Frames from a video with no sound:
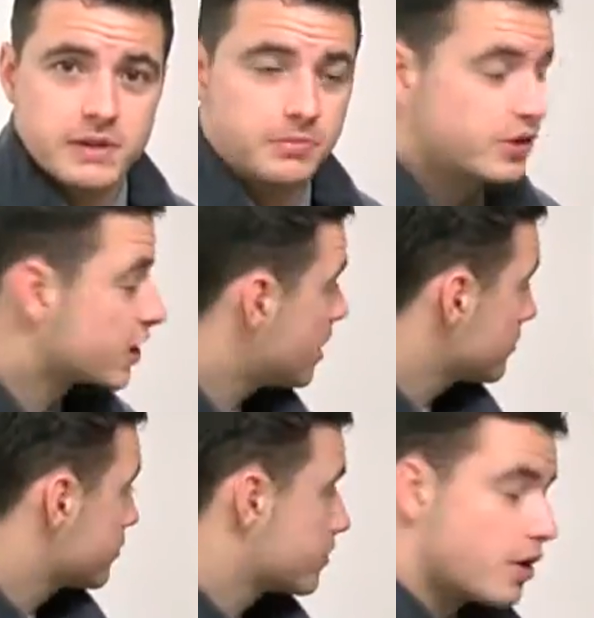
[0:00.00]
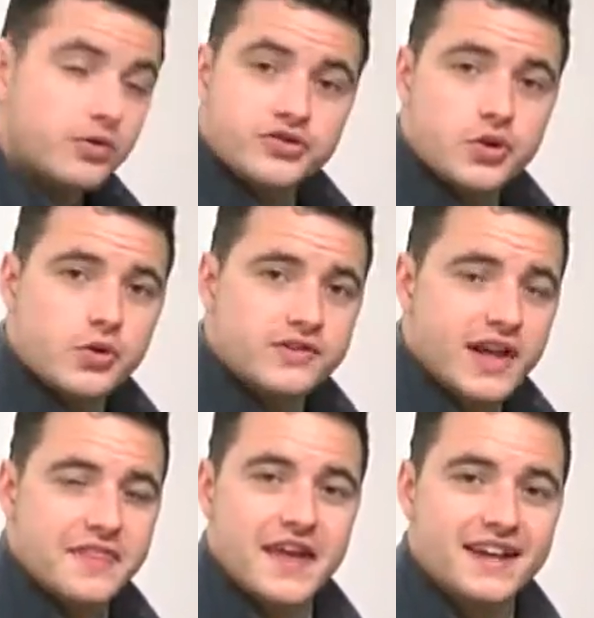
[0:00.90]
people to come through those doors
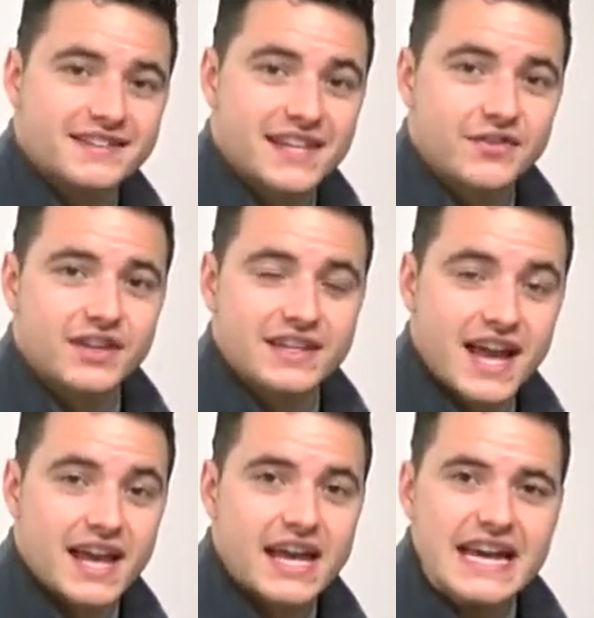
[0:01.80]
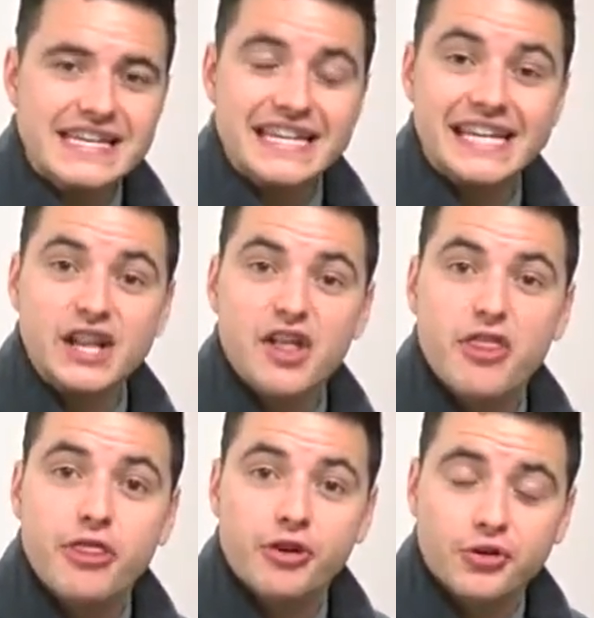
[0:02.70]
on Thanksgiving Day to eat
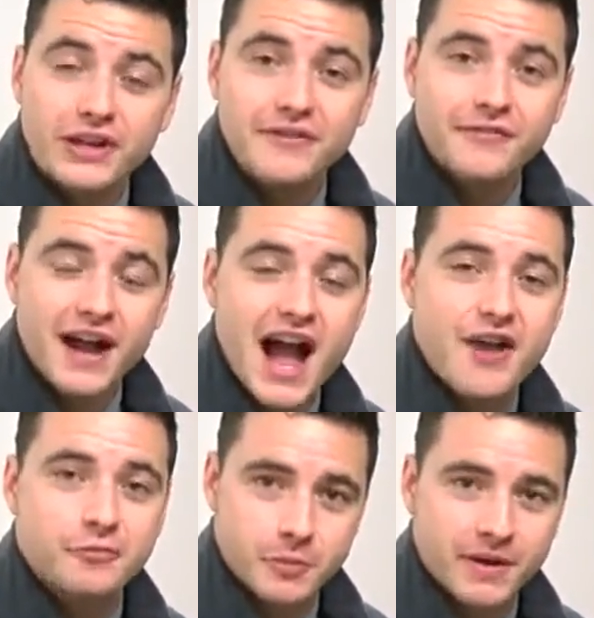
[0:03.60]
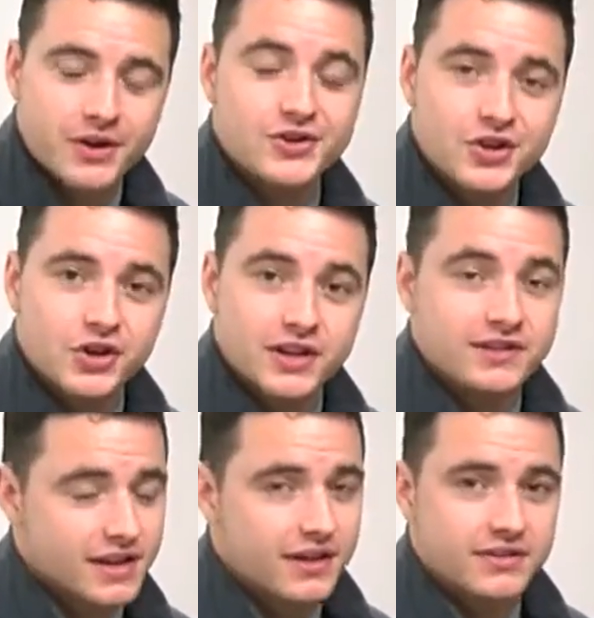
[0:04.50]
35 prepared turkeys.
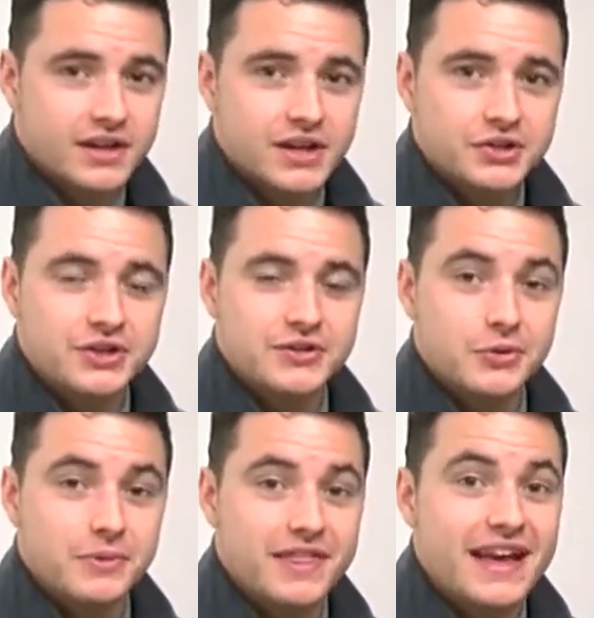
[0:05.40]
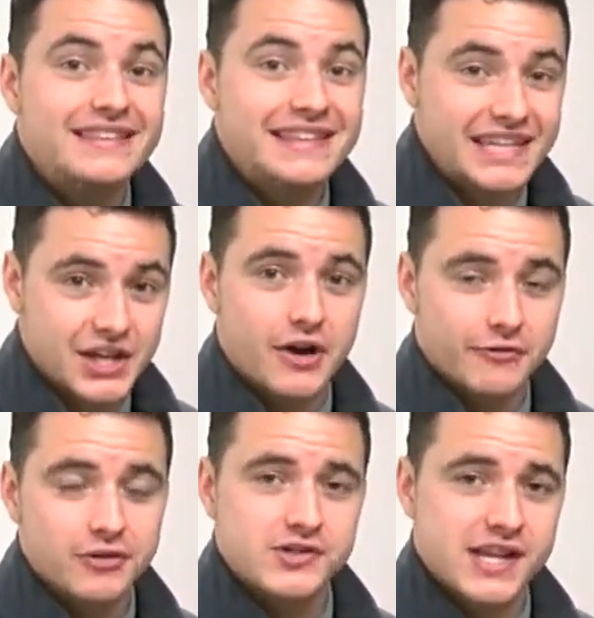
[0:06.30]
Yes, she told me that's enough
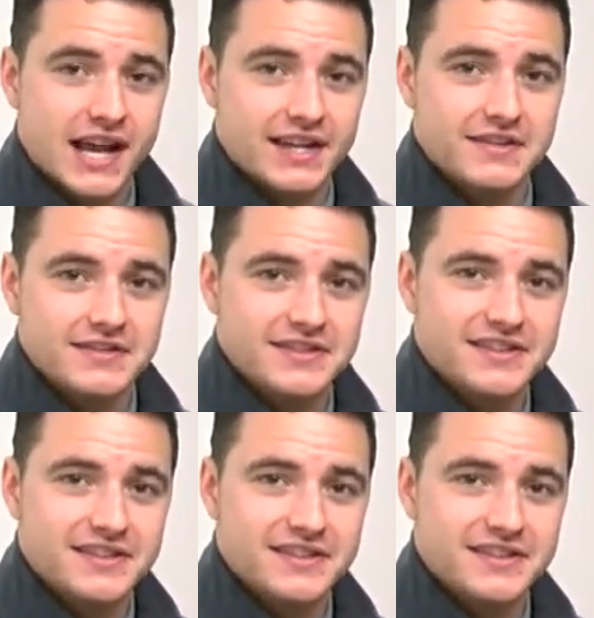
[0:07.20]
for seconds.